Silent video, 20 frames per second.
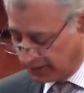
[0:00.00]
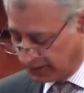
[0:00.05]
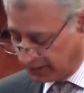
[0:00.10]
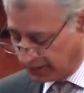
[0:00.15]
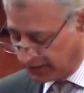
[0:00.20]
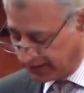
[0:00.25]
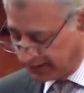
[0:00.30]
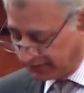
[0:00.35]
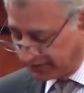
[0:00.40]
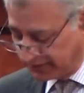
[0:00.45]

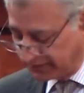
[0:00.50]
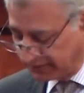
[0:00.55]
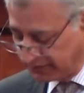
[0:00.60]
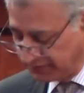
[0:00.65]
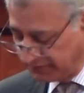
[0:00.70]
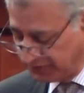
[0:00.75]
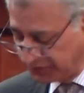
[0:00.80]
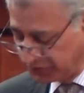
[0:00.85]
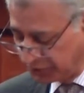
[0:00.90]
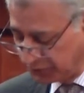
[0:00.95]
However,
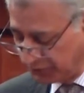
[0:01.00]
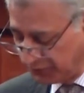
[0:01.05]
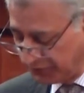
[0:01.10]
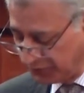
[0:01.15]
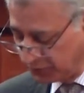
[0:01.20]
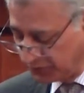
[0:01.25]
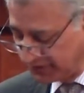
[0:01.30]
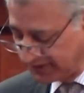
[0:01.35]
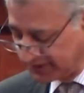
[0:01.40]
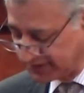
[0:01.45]
we should
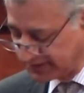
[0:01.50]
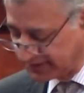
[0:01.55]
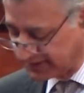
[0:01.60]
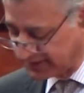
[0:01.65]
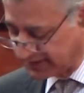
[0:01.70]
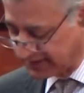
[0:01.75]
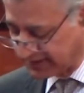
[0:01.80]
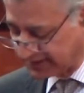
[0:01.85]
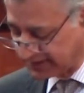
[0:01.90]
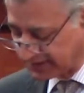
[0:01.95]
view this
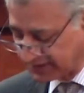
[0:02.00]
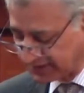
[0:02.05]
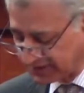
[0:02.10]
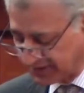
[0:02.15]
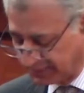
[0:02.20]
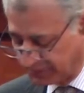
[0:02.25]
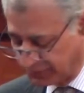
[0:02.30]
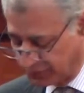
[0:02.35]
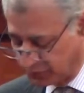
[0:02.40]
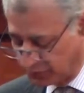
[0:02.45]
as a
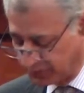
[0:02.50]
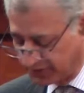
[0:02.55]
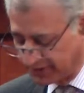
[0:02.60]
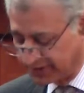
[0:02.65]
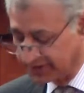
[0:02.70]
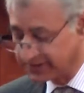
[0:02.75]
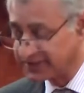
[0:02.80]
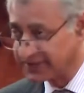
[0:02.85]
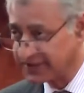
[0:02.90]
step towards